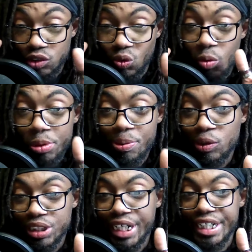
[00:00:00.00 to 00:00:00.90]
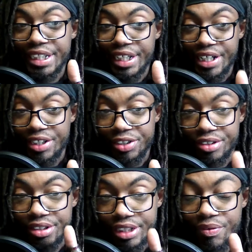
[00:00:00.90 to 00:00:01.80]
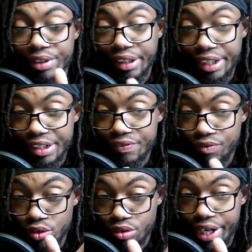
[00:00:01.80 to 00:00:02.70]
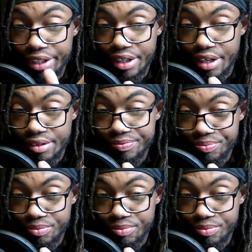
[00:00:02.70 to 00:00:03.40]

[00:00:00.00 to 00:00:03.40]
I won't be posting anything character design related for right now.